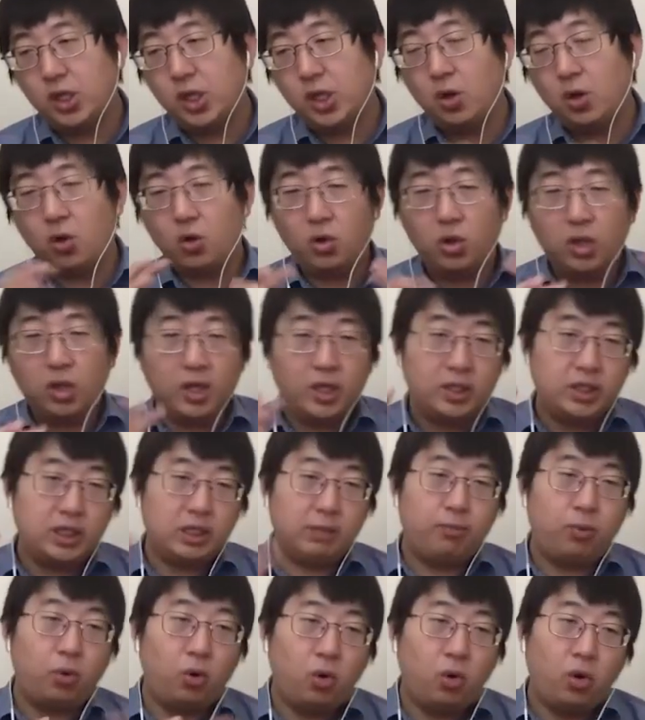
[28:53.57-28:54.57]
or
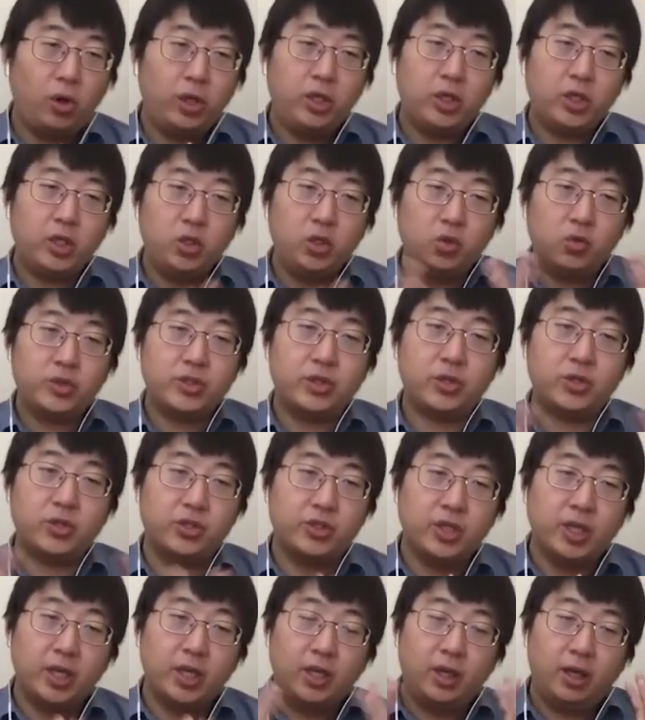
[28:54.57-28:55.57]
deploy the
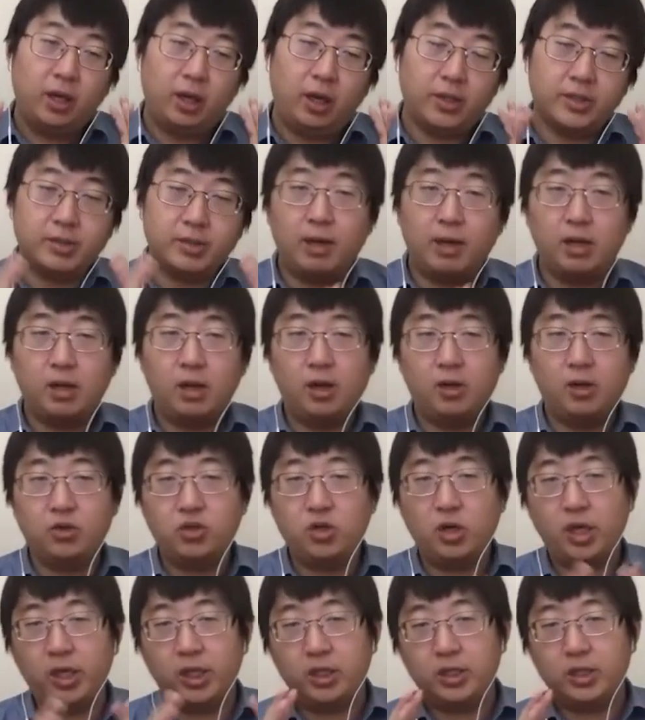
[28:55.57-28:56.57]
users of smart
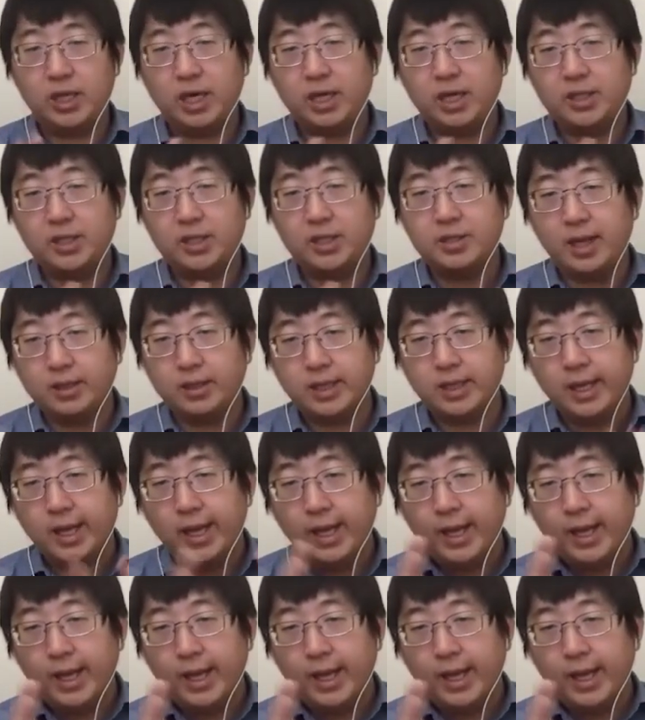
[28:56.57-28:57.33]
contract in testnet